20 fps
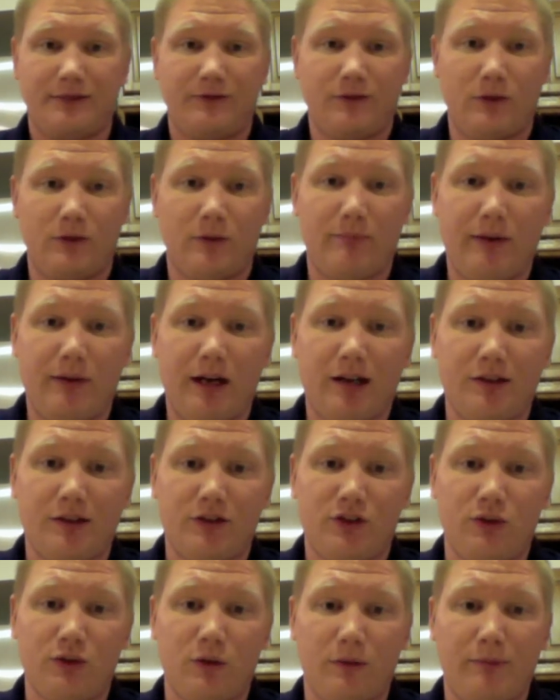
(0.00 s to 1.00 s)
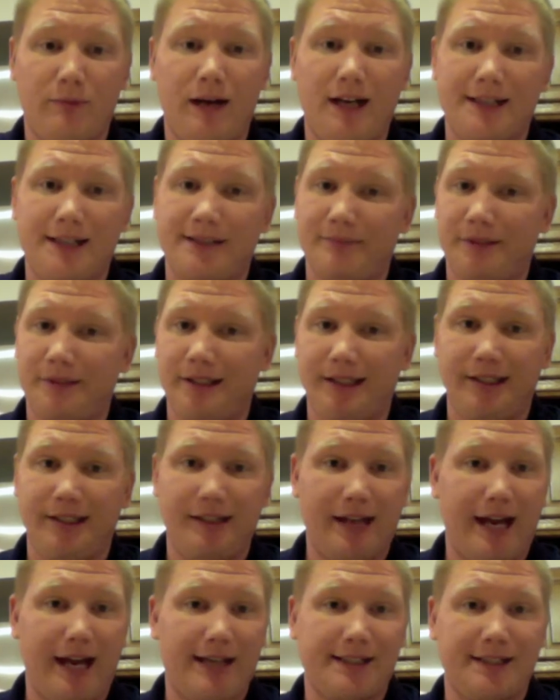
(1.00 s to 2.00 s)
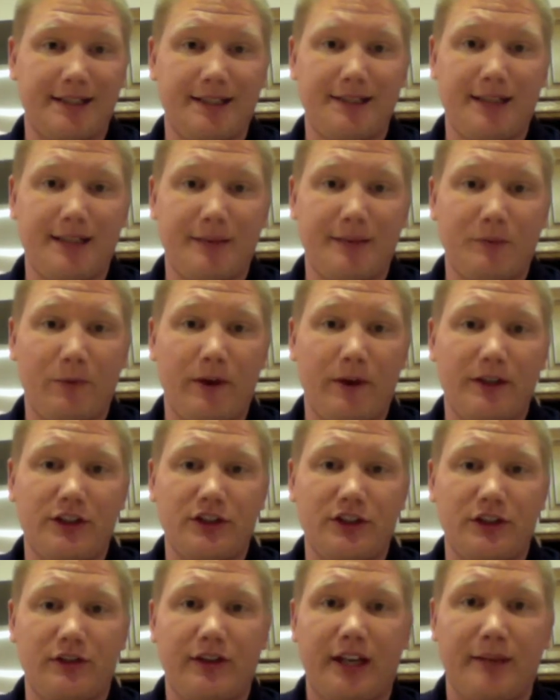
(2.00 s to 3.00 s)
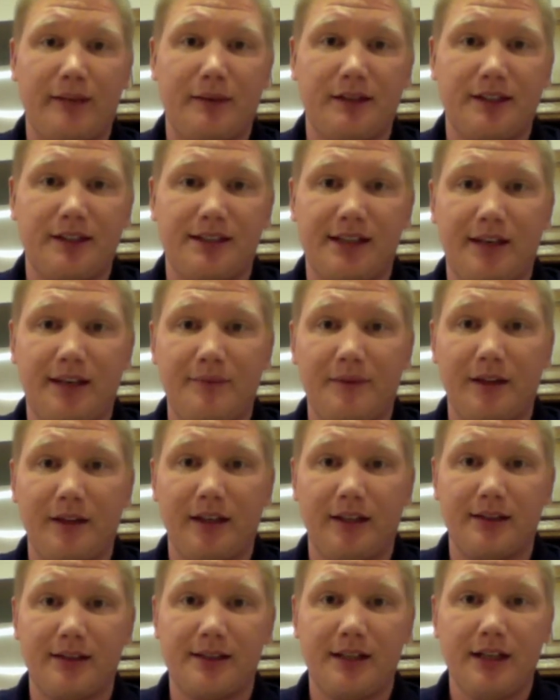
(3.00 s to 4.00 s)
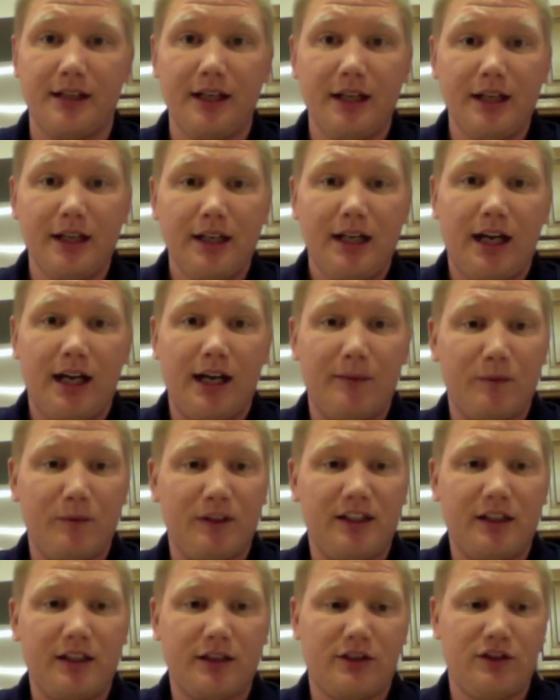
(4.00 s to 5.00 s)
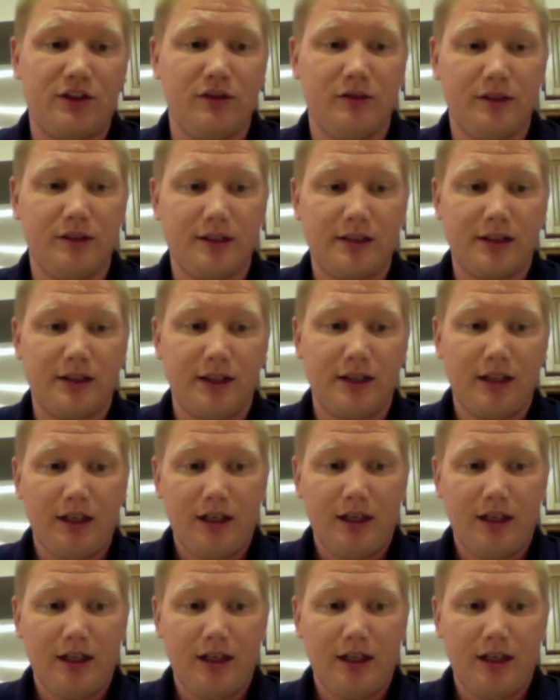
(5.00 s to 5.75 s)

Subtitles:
for parents who are possibly asking the same question or thinking about the same things with their students.